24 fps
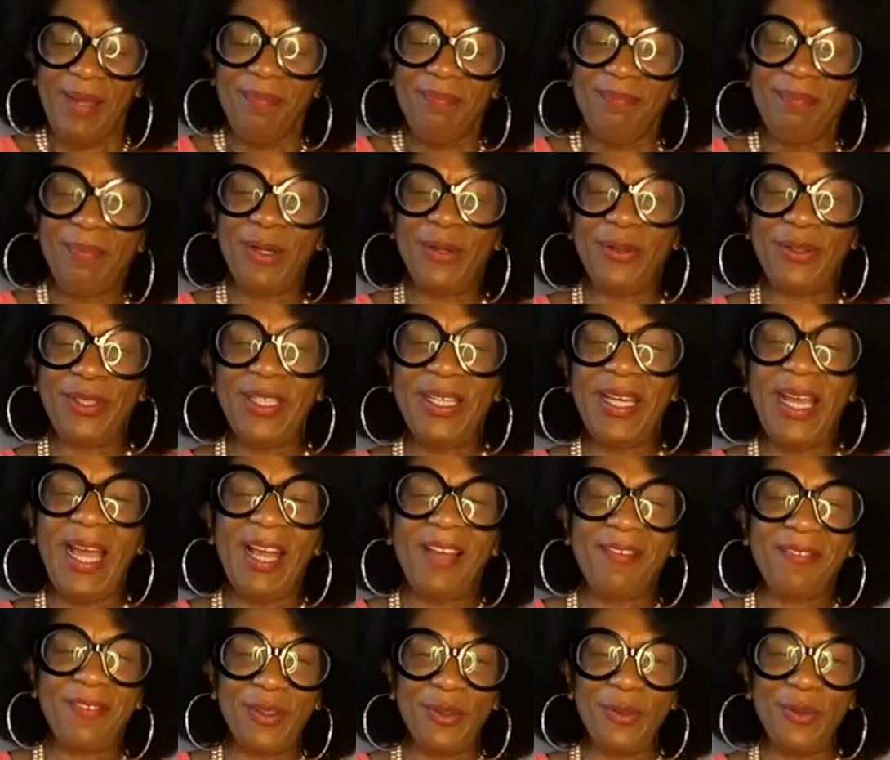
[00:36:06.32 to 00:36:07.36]
Mona,
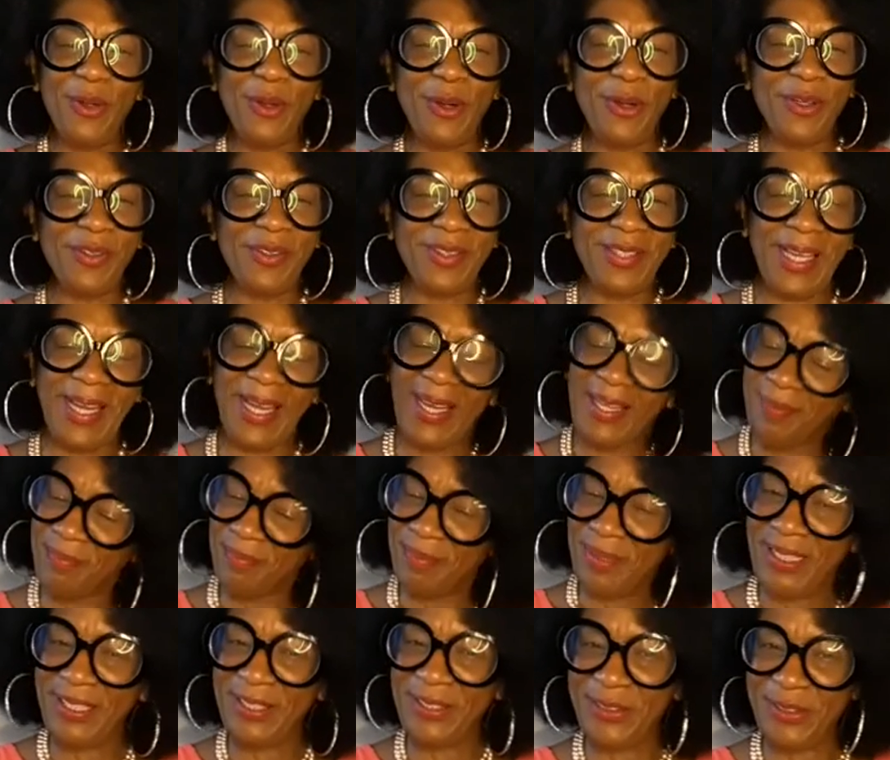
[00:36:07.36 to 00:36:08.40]
have you heard that?
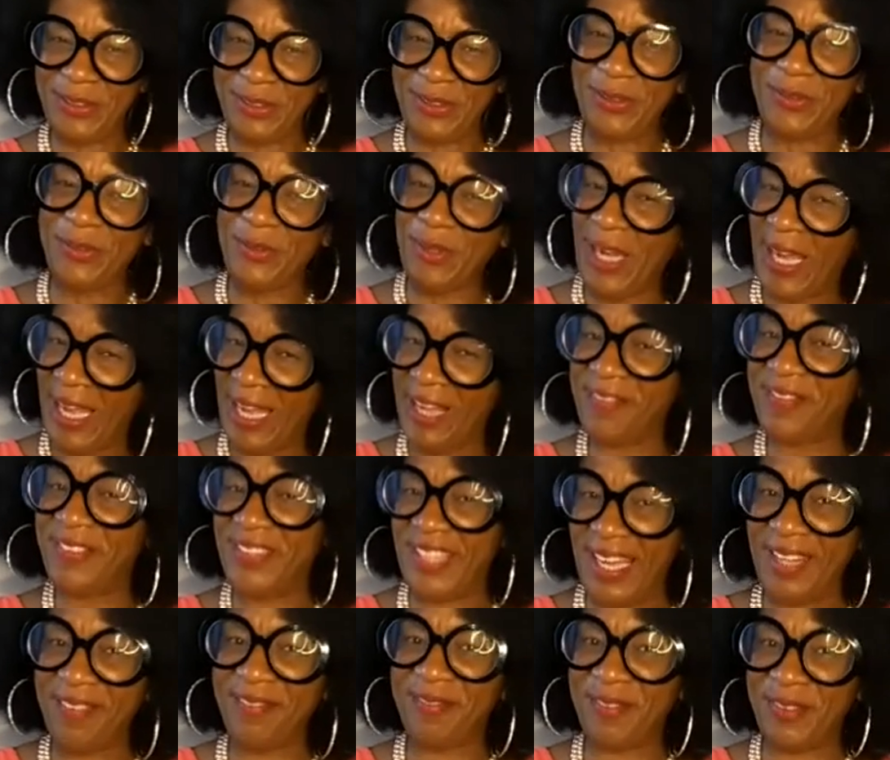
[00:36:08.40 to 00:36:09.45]
Because you have
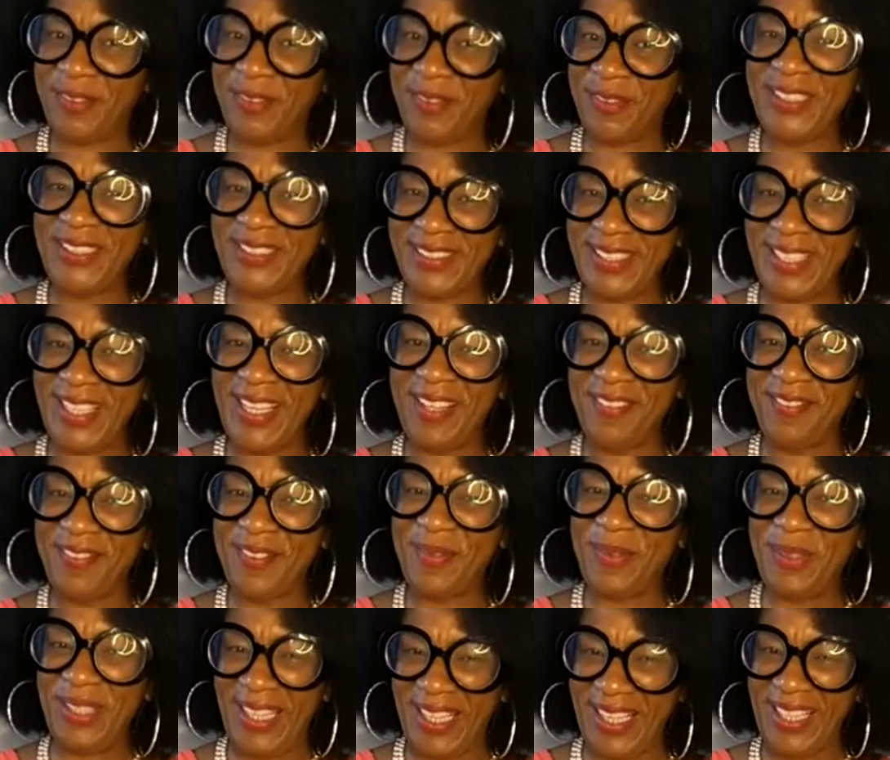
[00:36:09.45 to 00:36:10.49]
that voice to heaven,
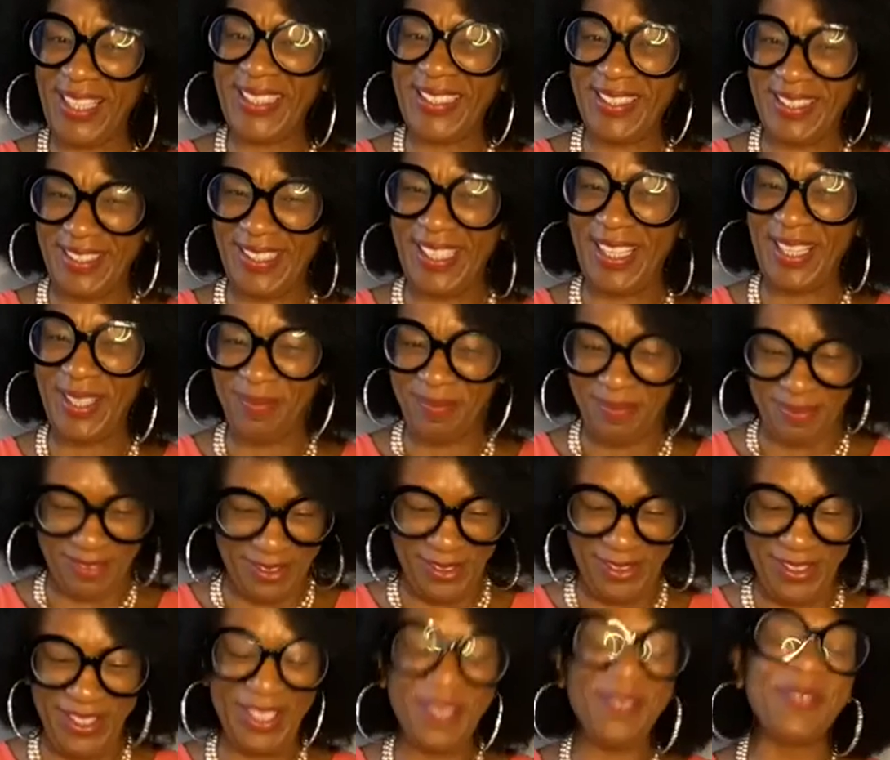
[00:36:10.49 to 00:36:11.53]
like
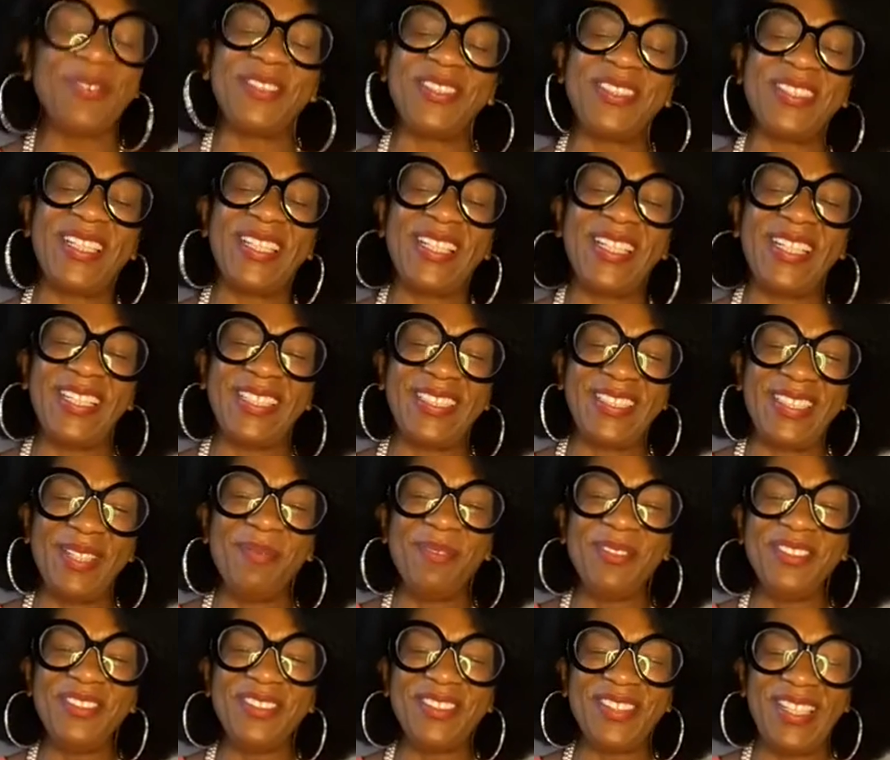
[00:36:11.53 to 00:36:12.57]
Unique
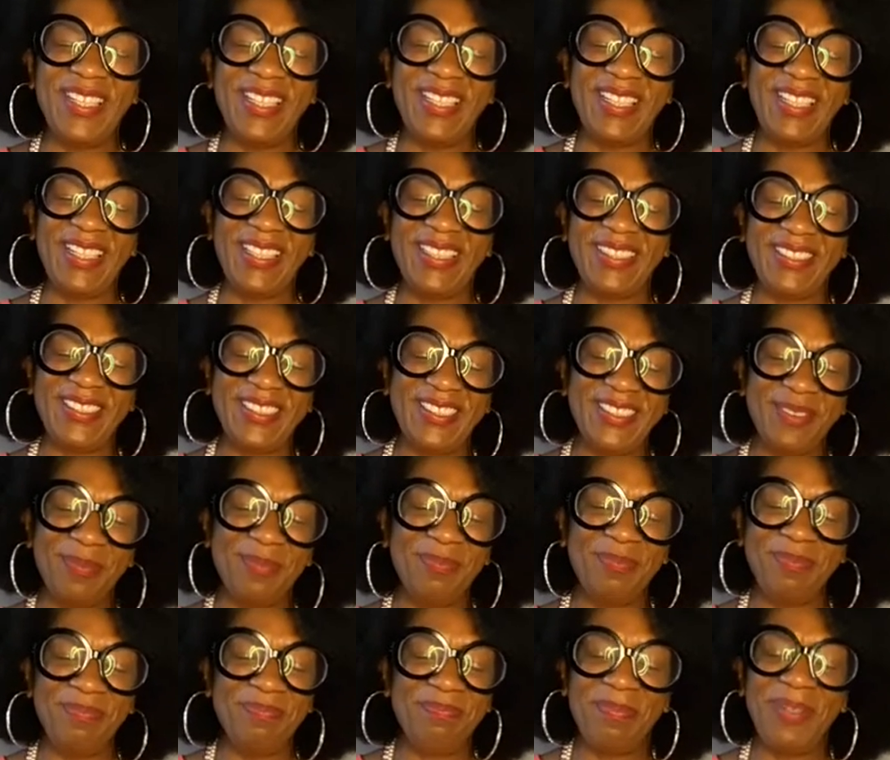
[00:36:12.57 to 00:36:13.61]
was just
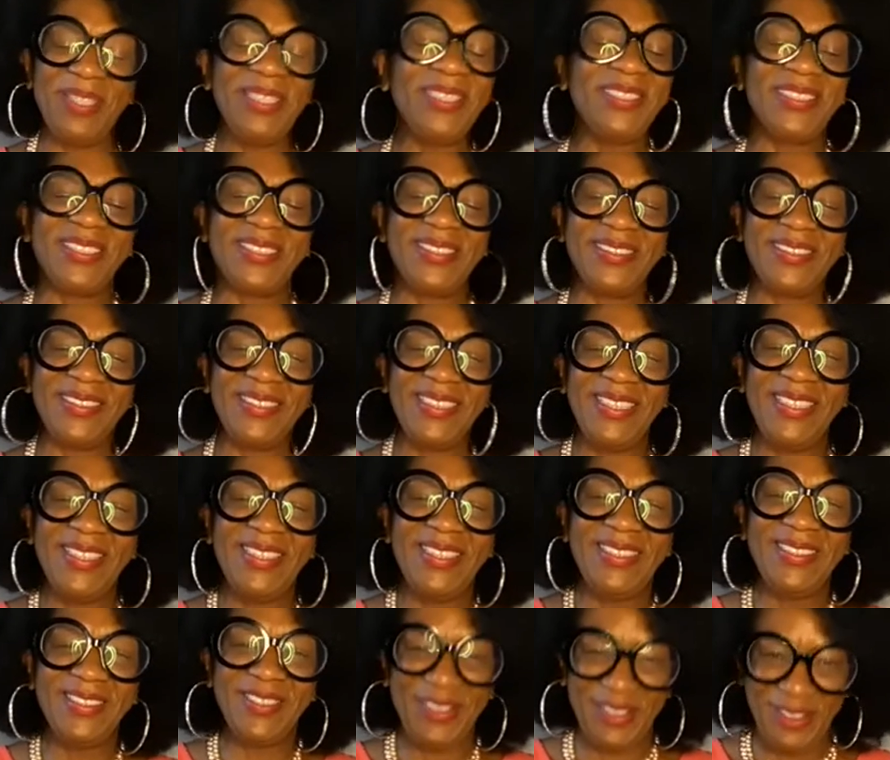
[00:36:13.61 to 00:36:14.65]
mentioned.
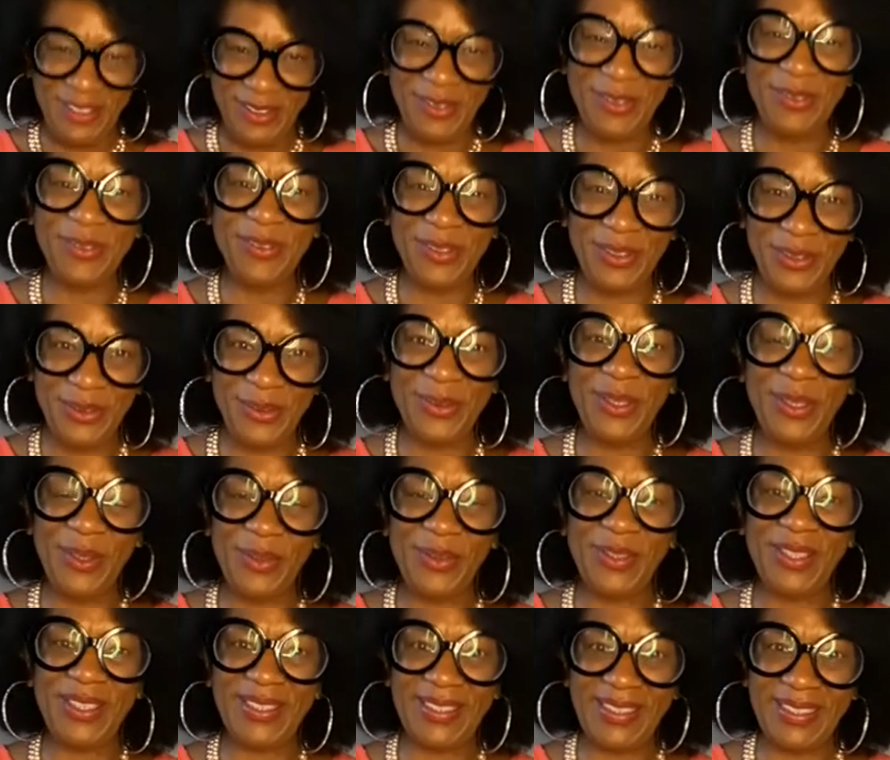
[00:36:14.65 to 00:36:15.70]
You know
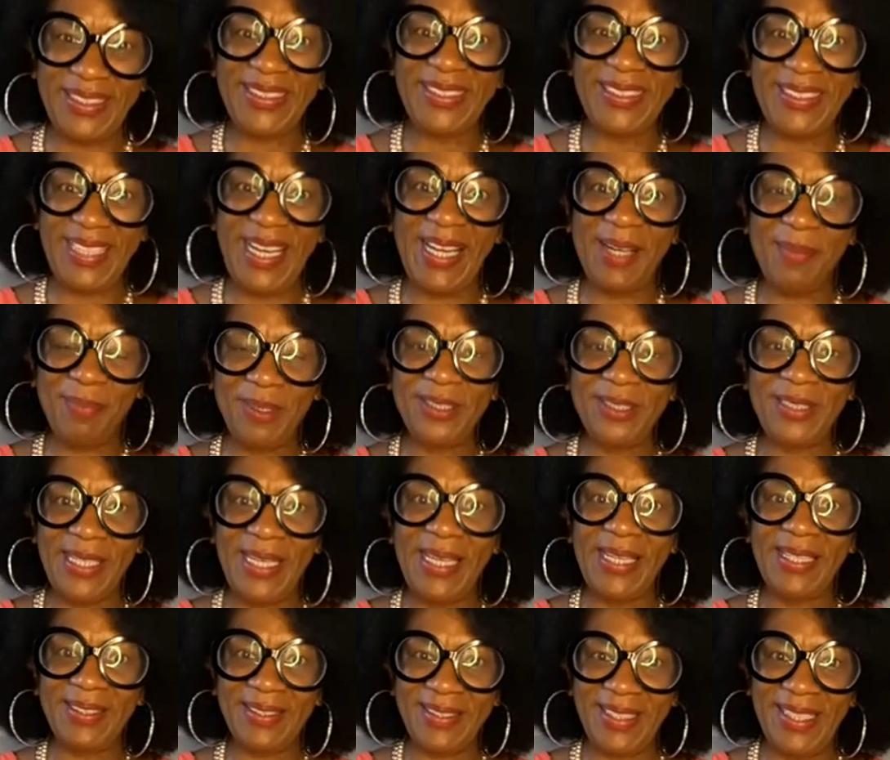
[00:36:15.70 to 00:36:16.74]
that this time is
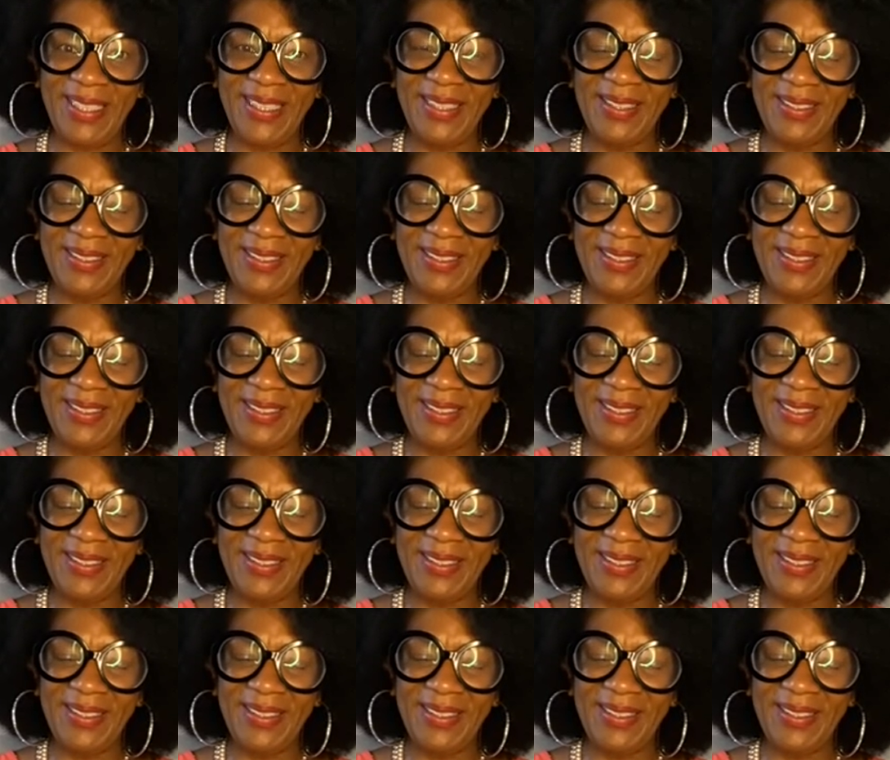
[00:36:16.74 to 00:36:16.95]
now, yeah?